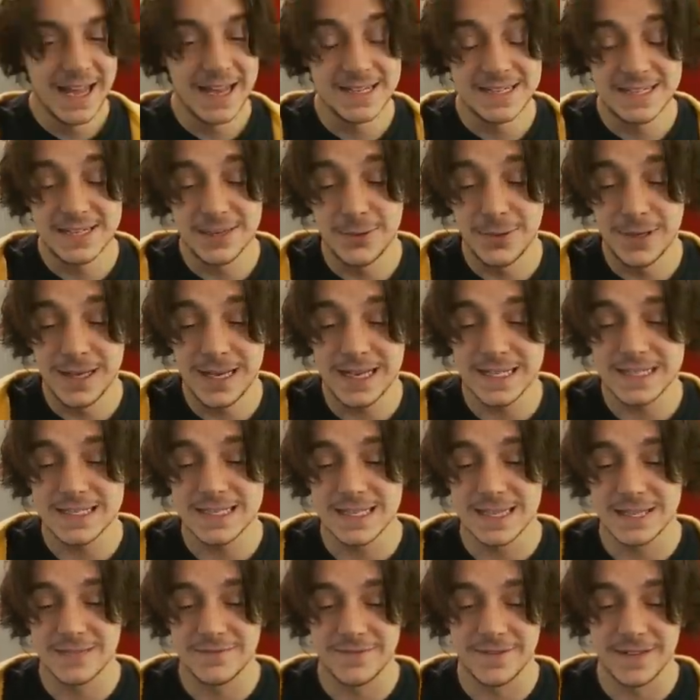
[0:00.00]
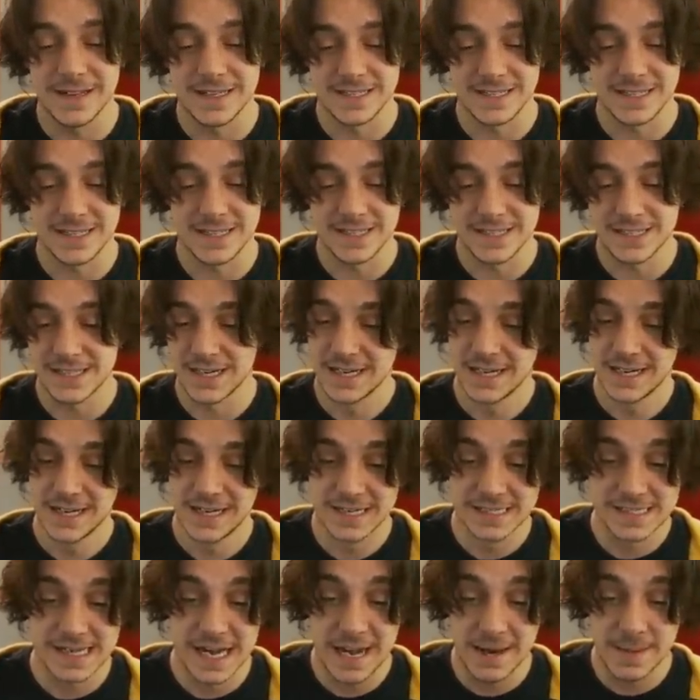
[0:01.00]
until we get to the vintage
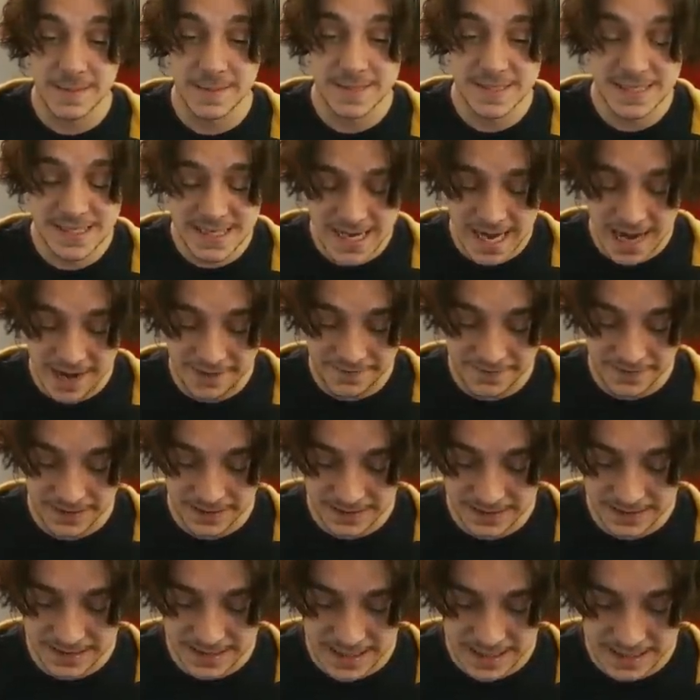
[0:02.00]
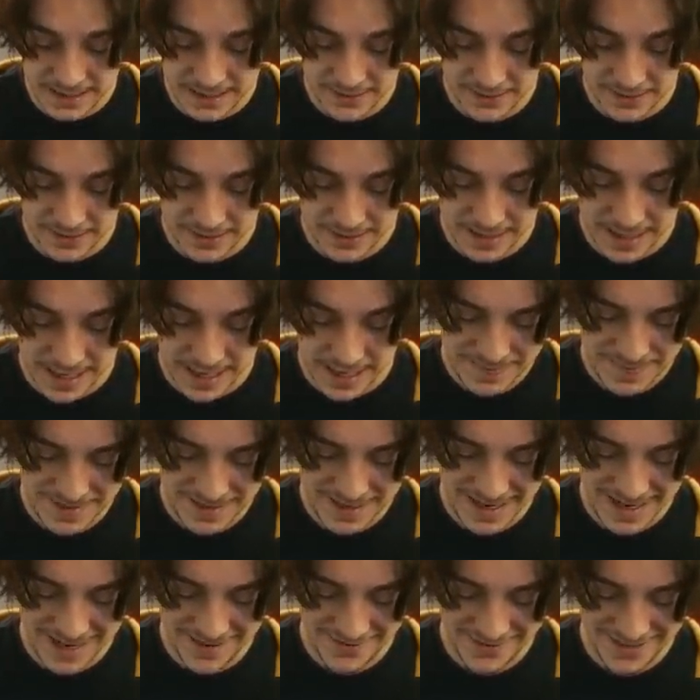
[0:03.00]
because I am definitely not doing that.
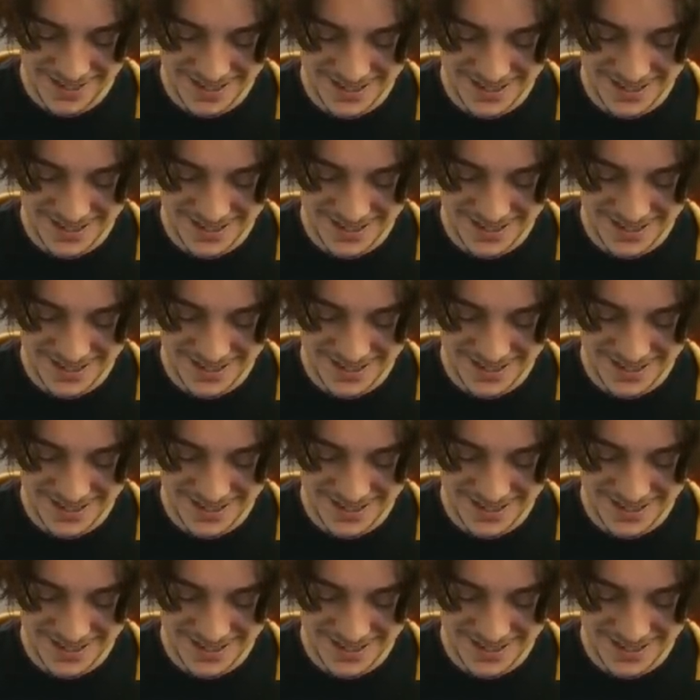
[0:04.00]
But every